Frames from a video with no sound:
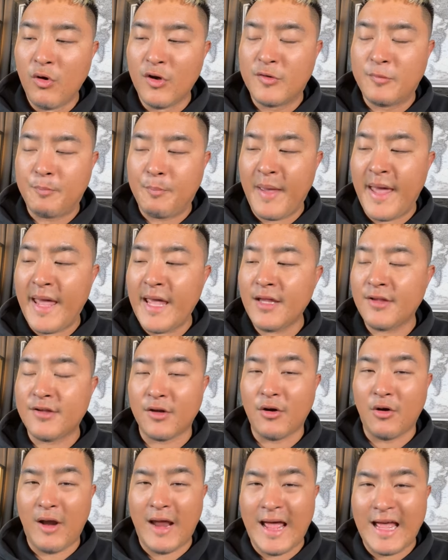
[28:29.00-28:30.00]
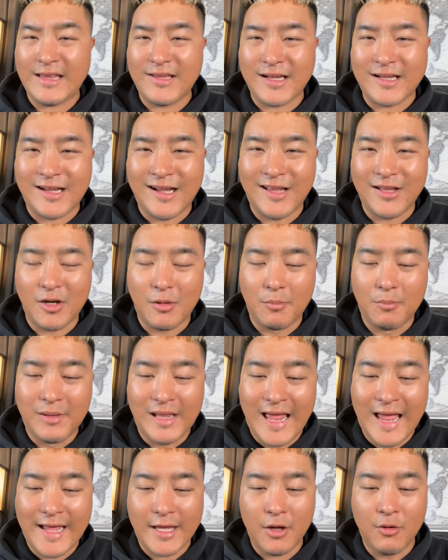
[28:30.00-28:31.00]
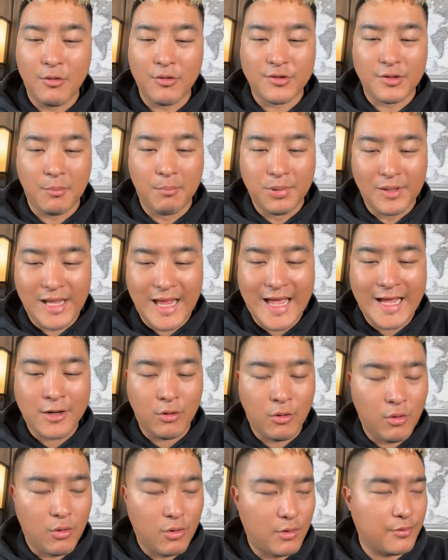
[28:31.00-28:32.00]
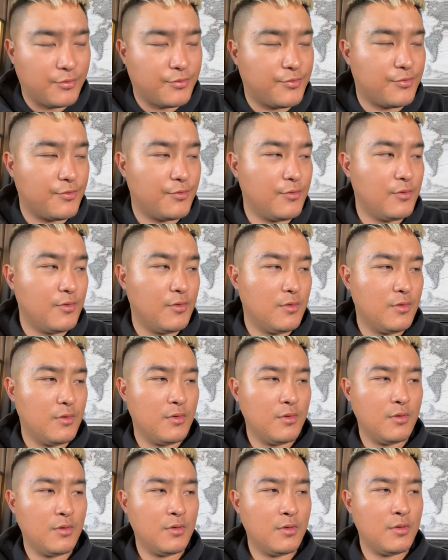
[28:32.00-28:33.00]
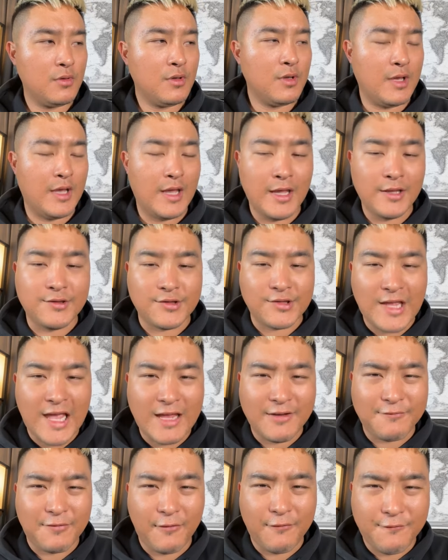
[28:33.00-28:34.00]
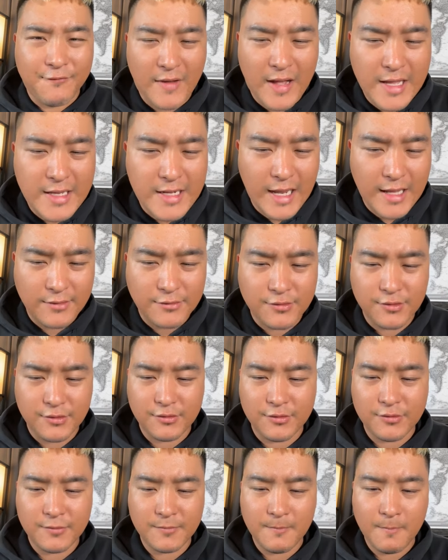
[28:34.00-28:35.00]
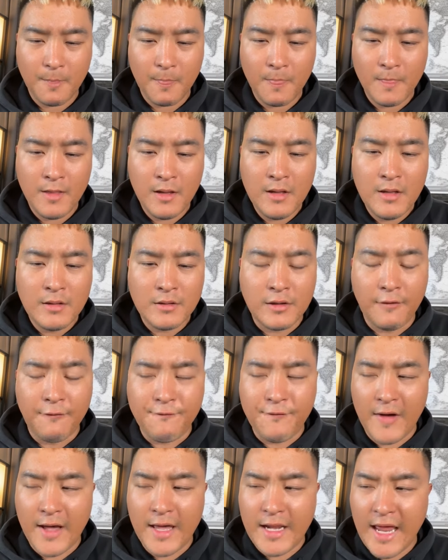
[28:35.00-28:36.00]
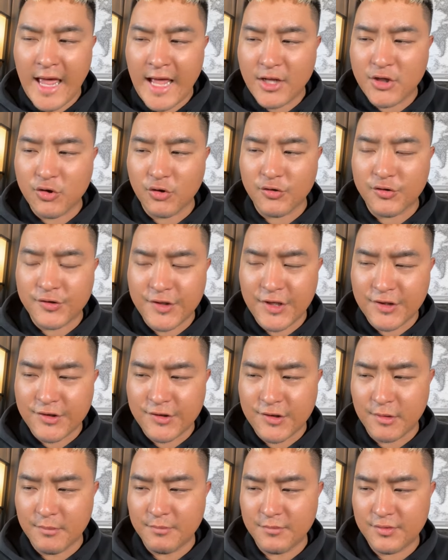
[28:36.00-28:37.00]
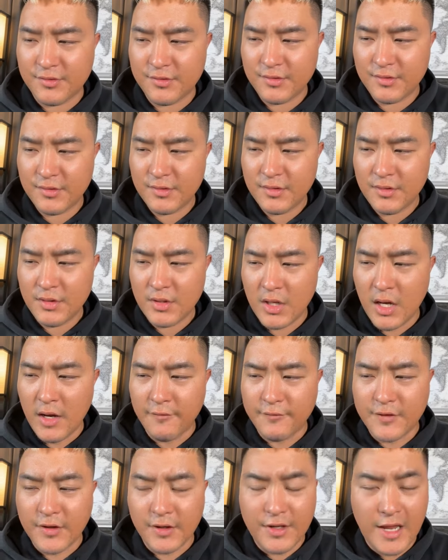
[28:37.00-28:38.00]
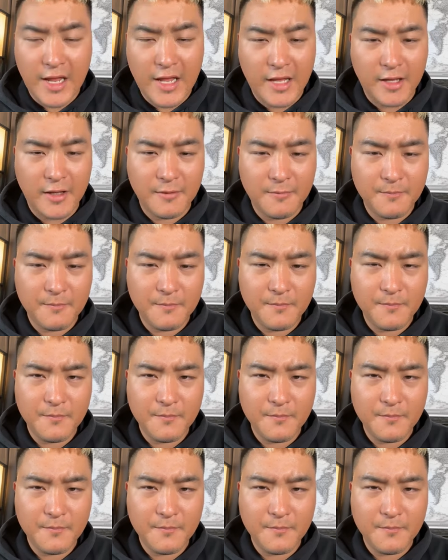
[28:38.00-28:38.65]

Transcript: was painted or had the color black, it was a black horse. It stands for finances, the financial systems of the day.